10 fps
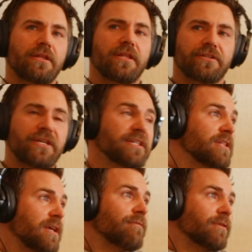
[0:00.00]
This is
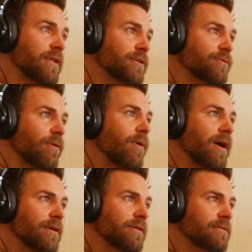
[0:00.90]
the effort that is
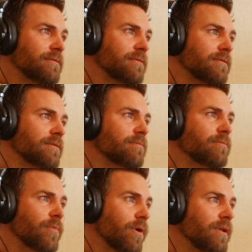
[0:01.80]
required,
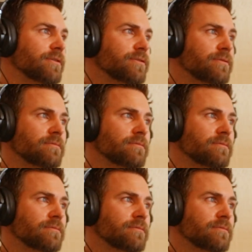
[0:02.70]
more or less.